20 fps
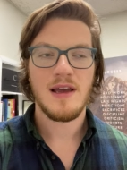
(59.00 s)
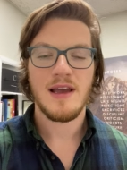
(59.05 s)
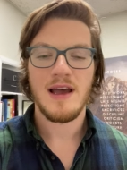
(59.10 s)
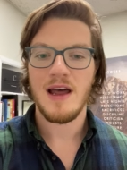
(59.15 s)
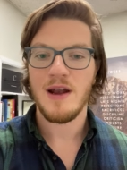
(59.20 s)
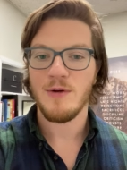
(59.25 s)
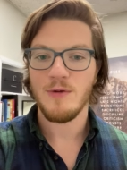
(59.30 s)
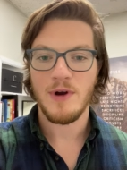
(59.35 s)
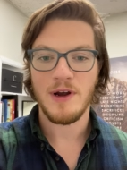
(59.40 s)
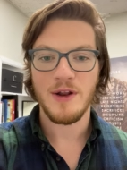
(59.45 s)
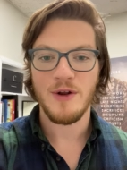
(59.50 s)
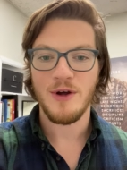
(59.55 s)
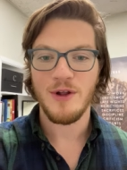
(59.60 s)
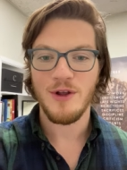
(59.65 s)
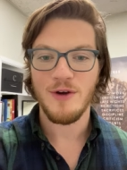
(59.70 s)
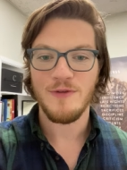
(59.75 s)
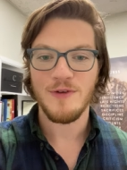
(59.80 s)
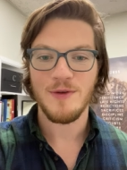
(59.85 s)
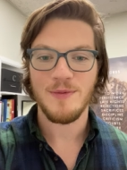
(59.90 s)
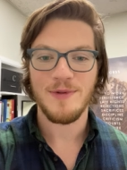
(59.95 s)
kind of running
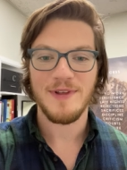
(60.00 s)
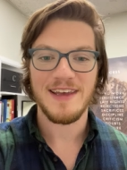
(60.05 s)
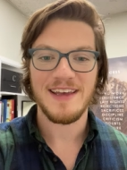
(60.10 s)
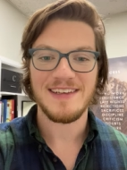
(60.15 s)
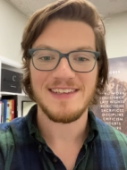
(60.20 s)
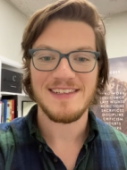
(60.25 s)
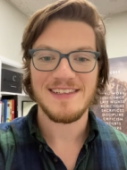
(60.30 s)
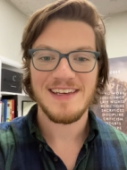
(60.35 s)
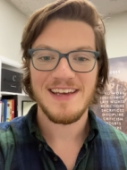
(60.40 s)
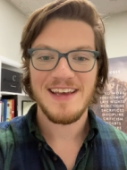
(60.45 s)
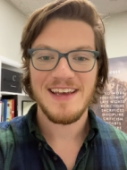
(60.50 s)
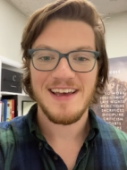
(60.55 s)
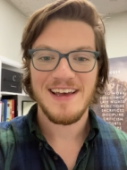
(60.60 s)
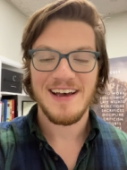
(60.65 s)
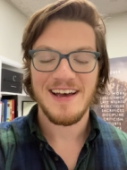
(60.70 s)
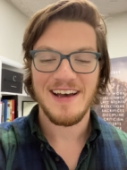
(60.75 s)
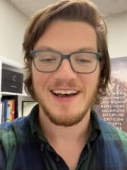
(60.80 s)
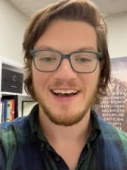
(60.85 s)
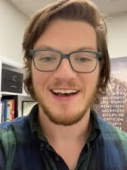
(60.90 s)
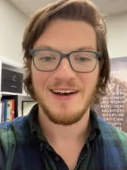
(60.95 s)
all over the place
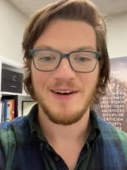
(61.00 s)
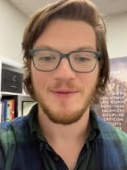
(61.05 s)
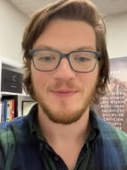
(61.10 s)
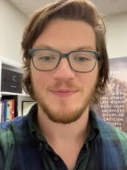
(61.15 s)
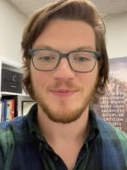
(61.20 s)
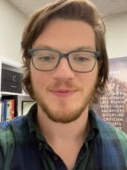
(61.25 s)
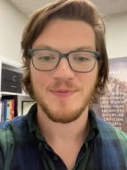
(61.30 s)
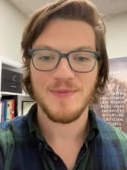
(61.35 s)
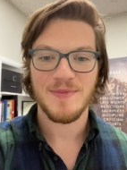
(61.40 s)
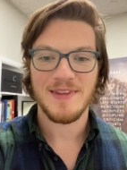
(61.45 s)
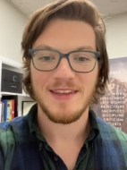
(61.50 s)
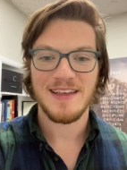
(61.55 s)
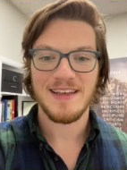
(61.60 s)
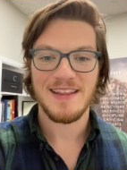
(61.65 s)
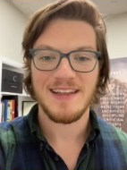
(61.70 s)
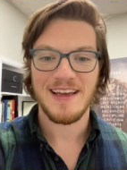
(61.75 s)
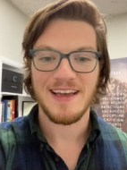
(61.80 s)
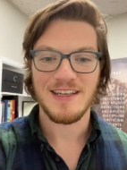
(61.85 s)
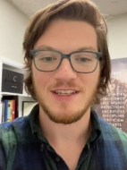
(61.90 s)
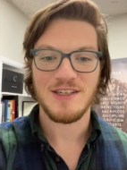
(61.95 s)
um,
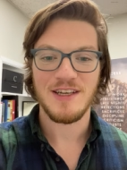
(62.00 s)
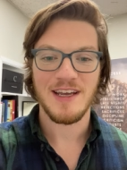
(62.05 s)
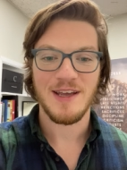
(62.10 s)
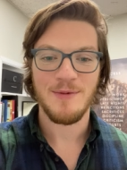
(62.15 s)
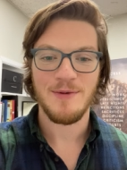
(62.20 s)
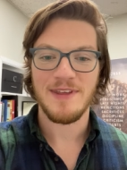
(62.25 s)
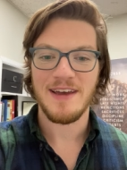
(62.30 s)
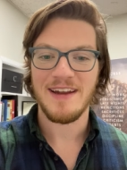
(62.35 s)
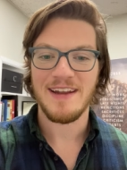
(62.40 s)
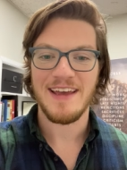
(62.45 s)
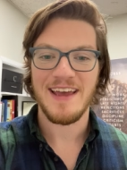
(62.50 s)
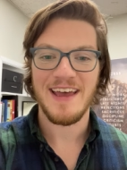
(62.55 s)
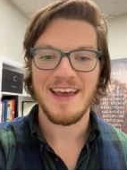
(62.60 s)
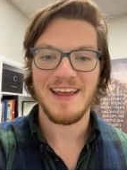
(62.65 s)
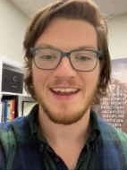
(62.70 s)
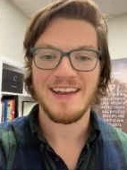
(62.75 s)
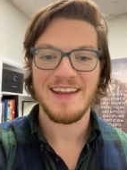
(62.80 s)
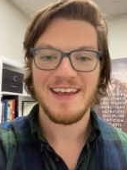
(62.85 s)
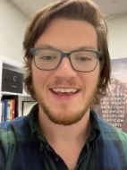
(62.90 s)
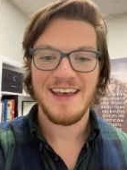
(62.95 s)
like a chicken without a
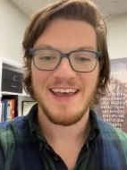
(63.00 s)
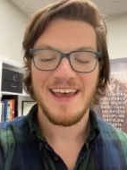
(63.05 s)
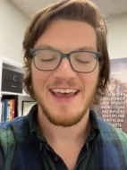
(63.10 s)
head